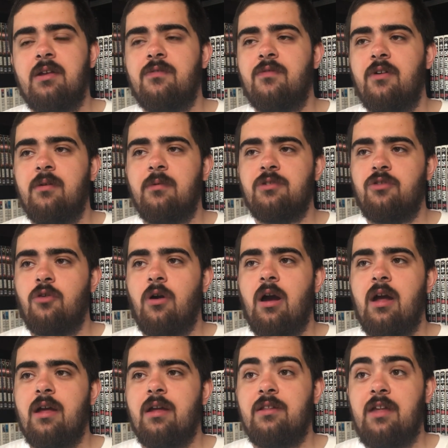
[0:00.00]
He's very much
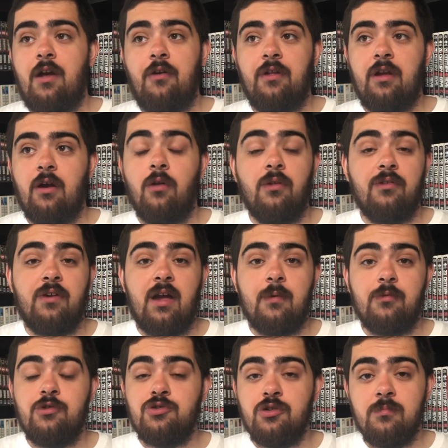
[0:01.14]
crying and yelling all the time
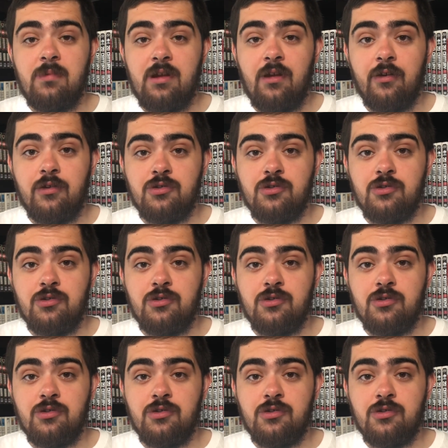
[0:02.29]
when you shouldn't be yelling.